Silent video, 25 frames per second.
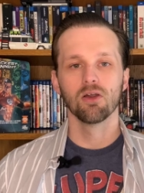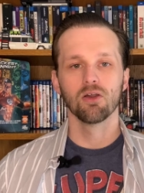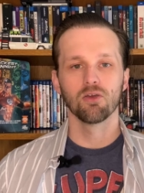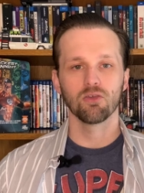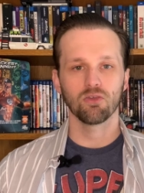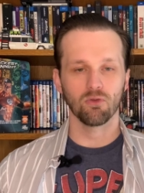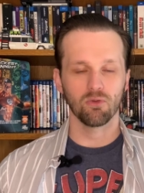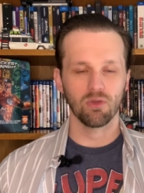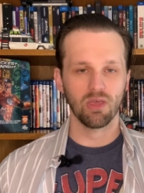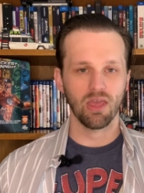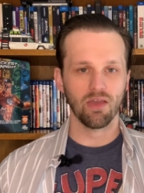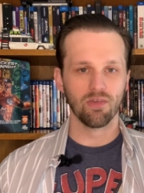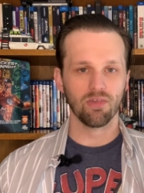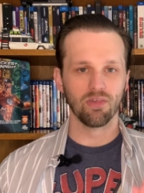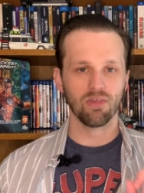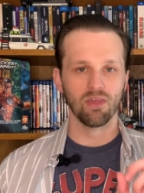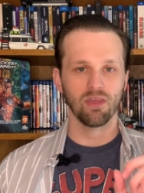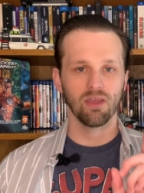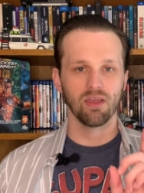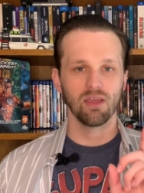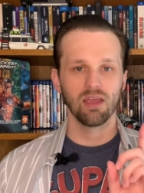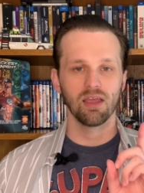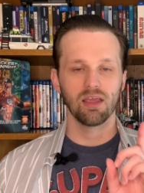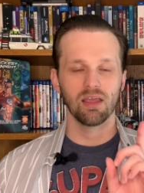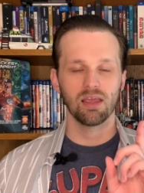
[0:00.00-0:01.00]
So yes,
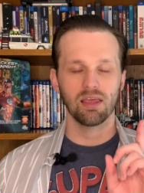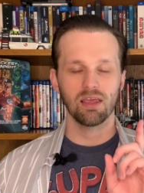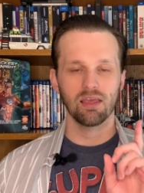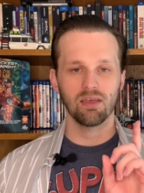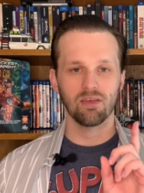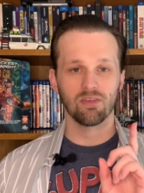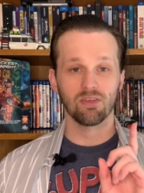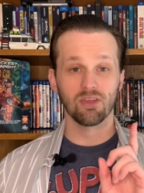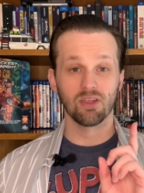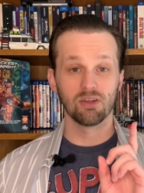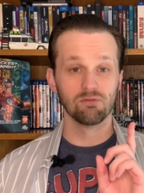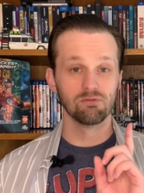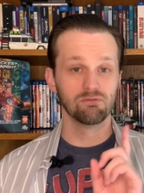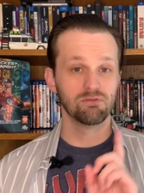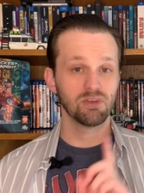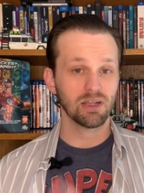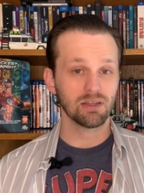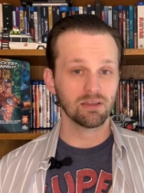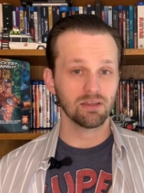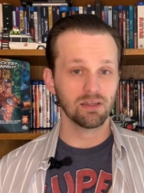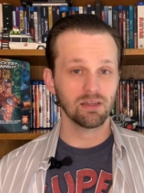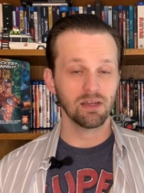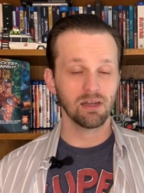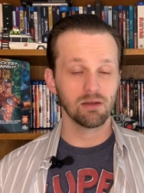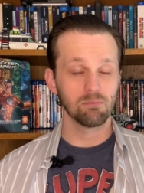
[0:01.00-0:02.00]
he is
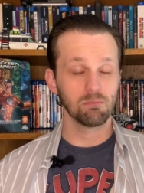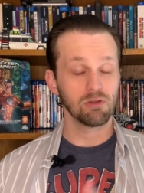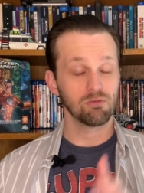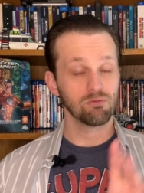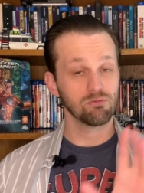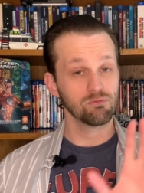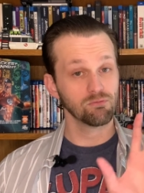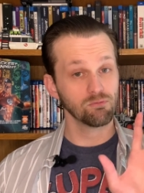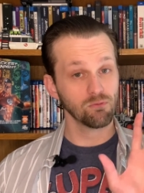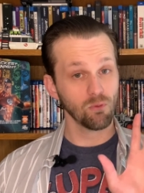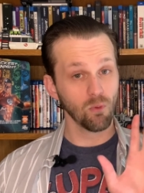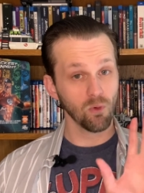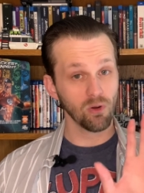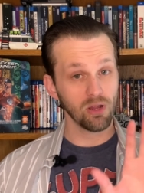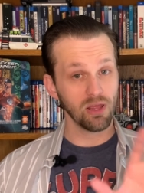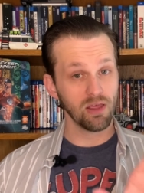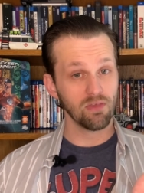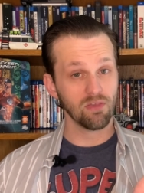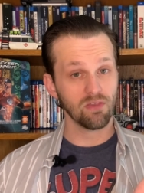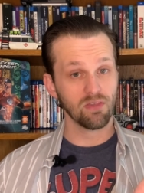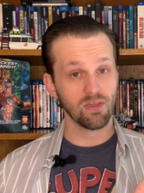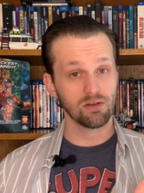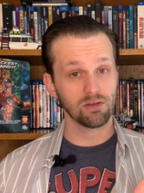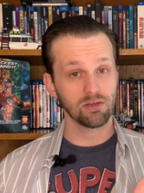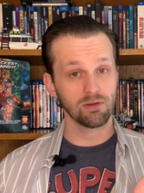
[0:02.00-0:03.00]
convicted, and before
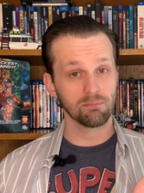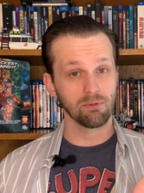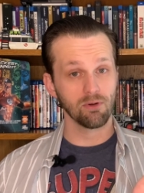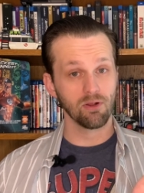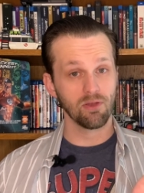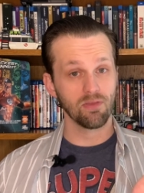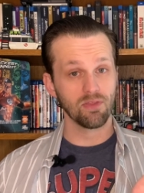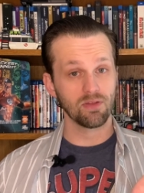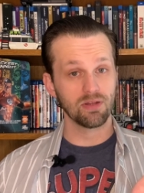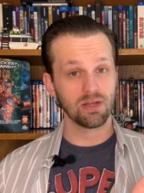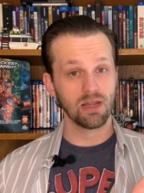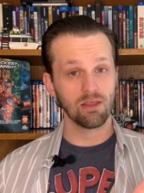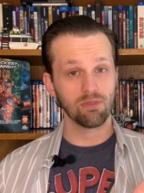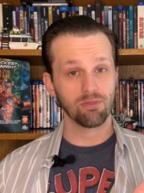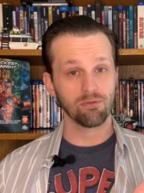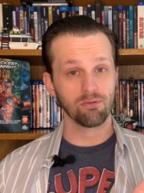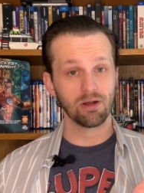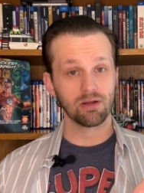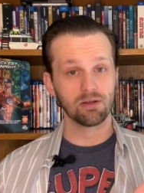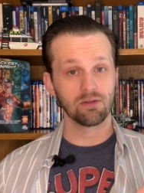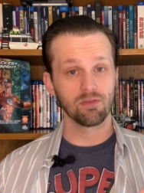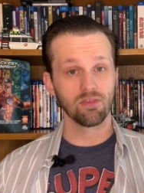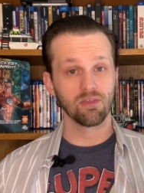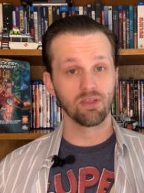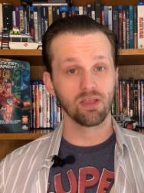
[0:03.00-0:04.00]
he's sent to prison, he
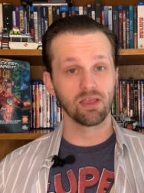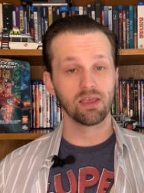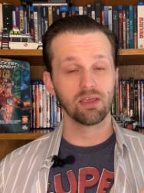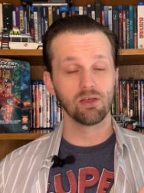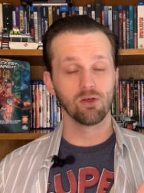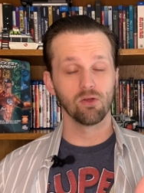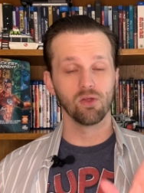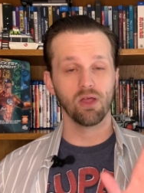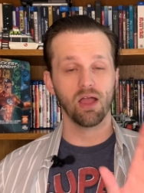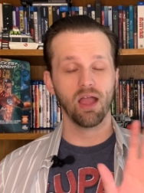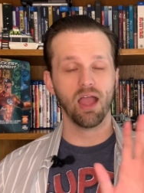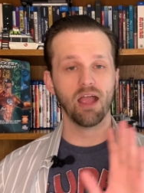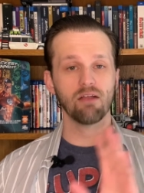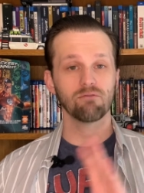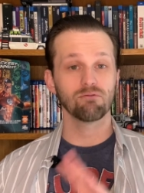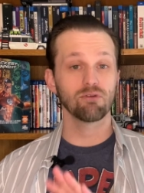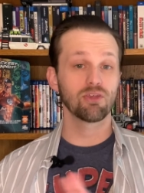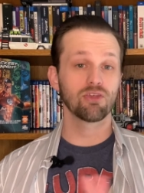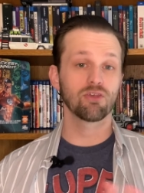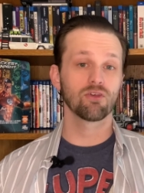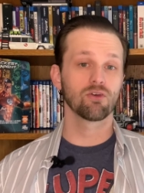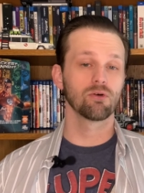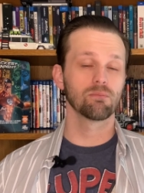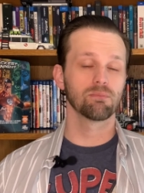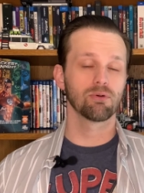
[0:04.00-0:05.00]
threatens to kill every
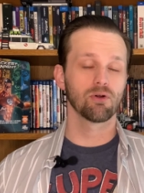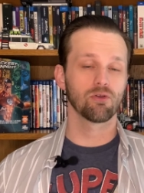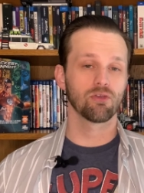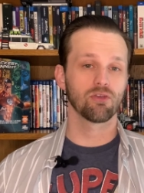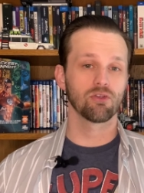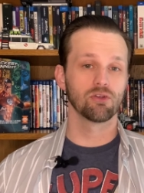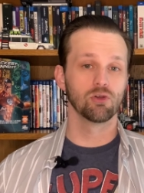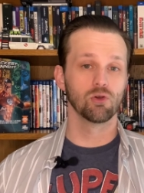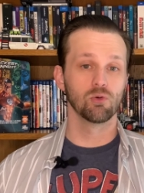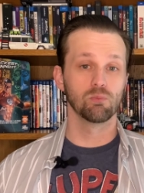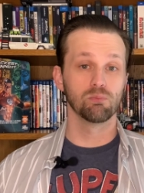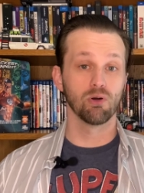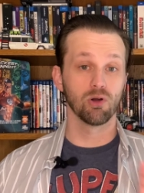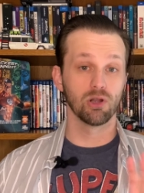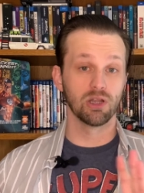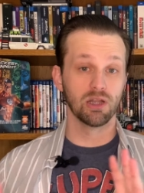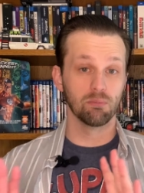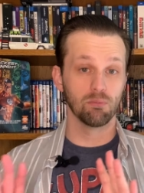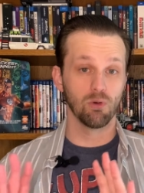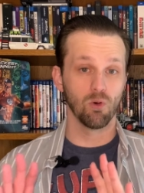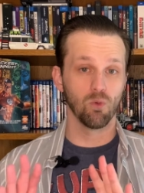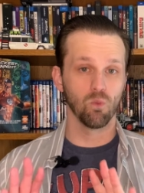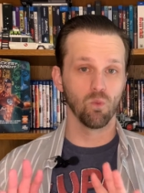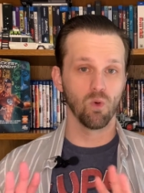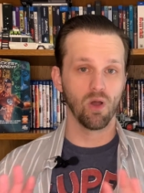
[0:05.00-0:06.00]
single person who put
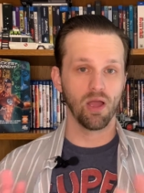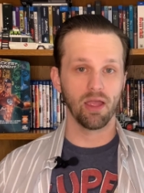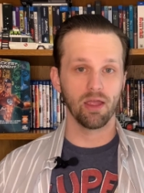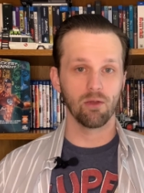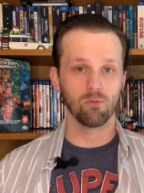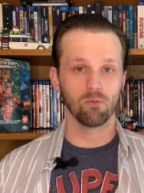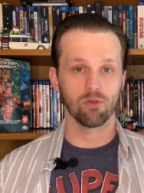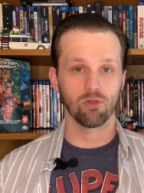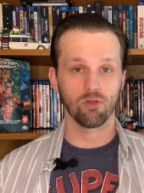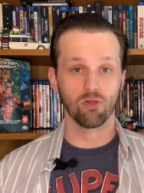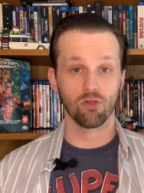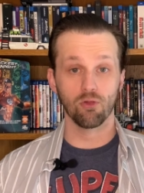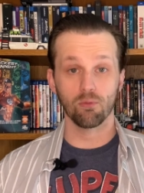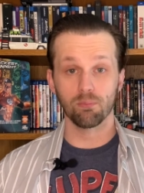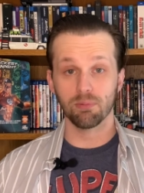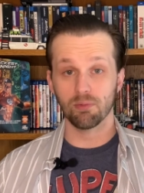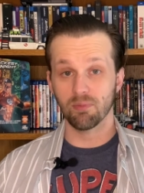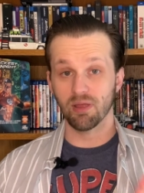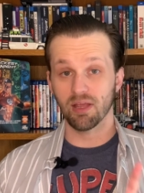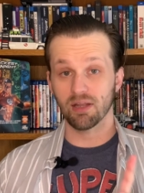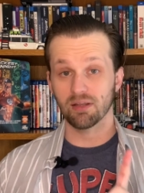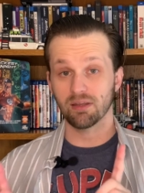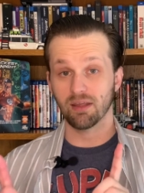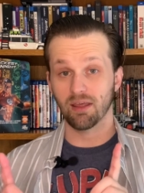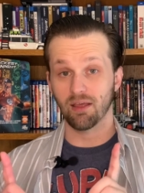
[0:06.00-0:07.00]
him away, which
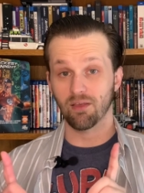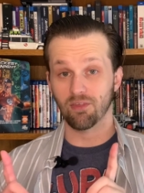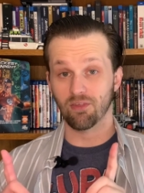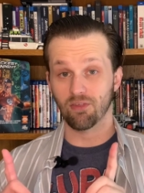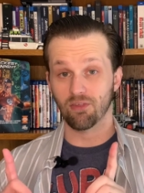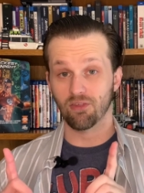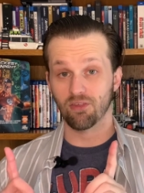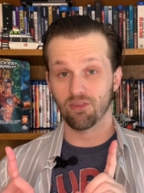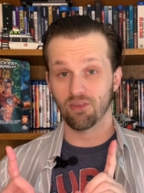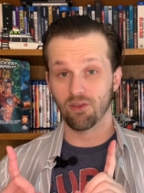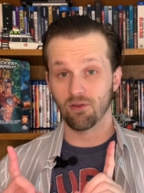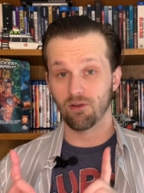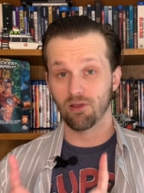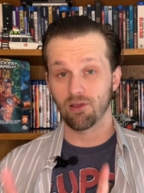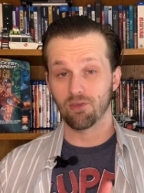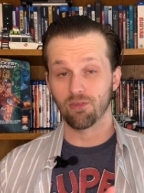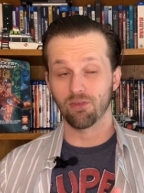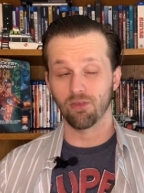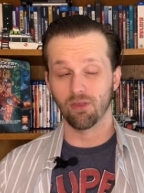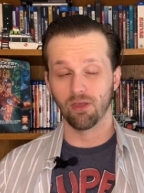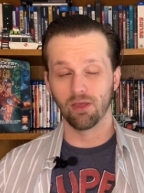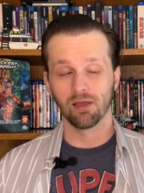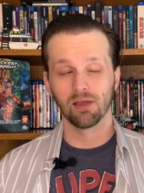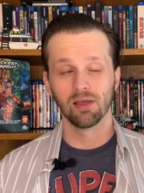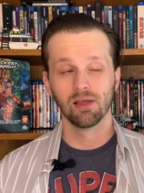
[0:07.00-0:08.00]
Superman takes
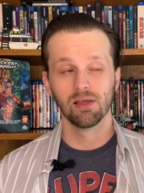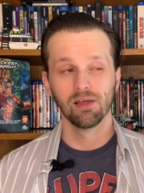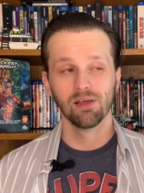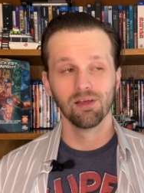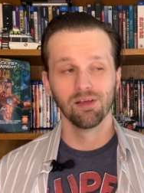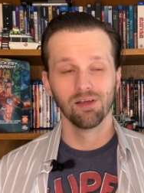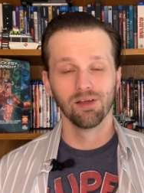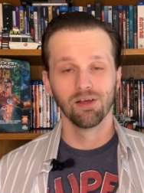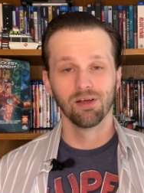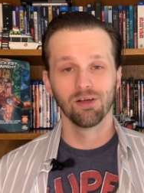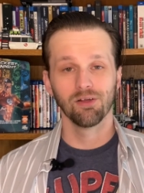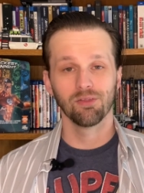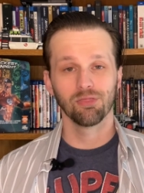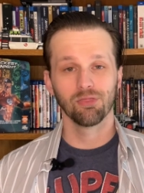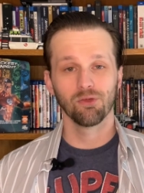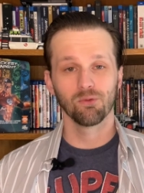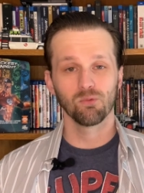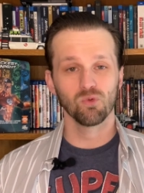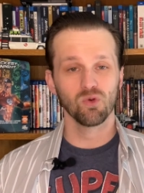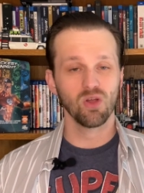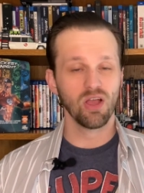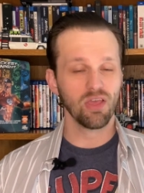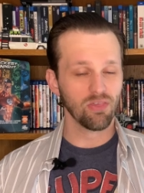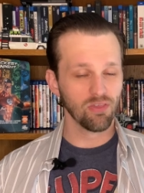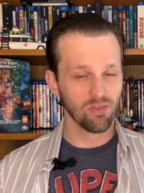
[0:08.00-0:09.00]
seriously. The
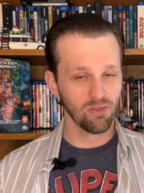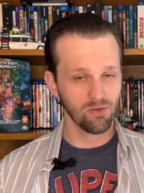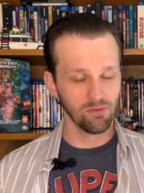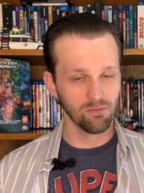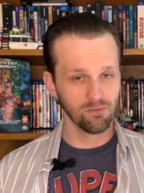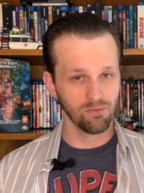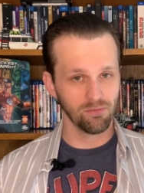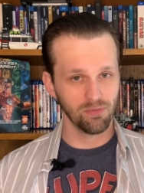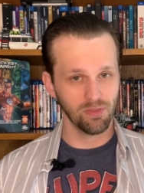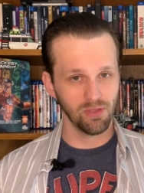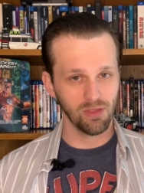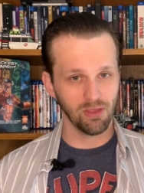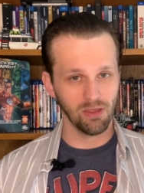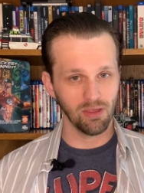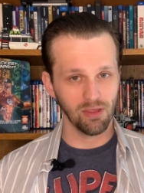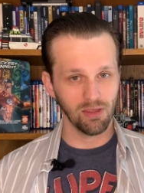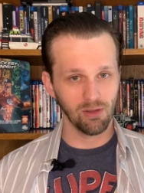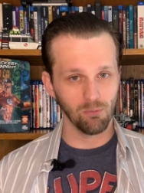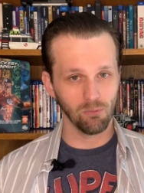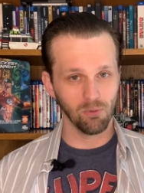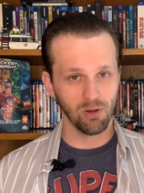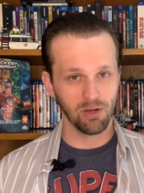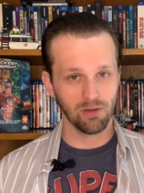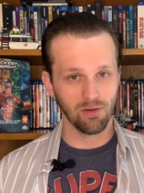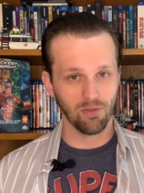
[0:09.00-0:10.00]
rest of the
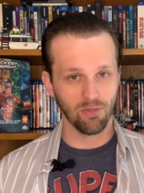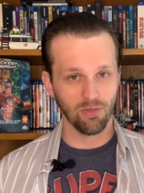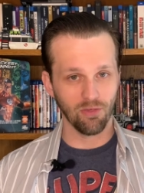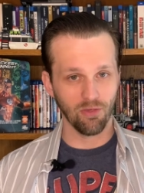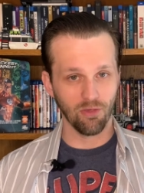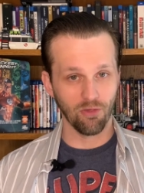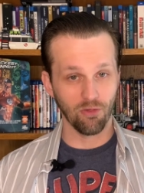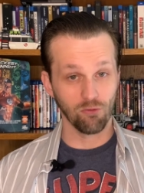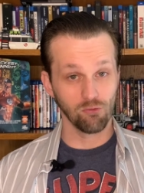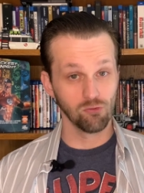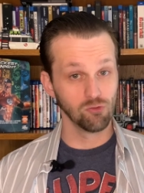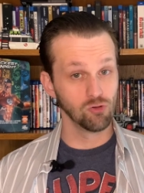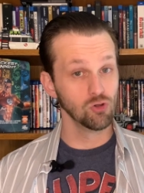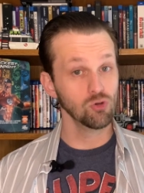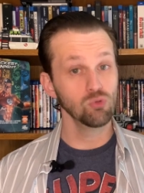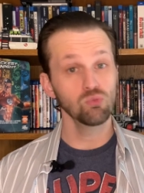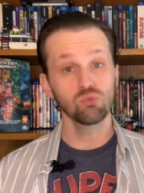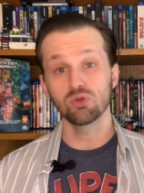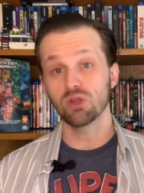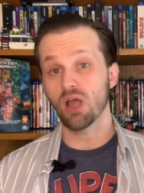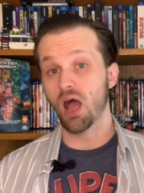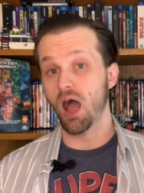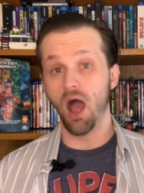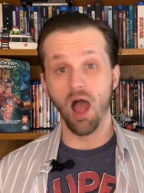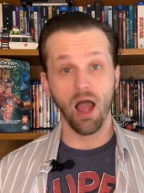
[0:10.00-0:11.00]
witnesses do
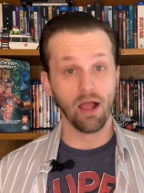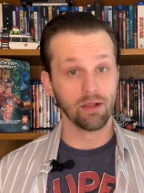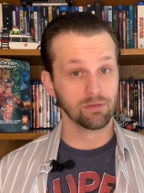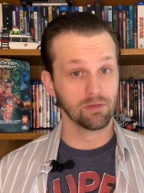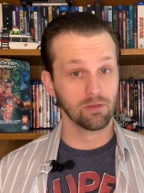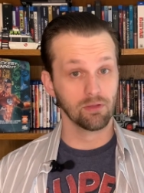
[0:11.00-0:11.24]
not.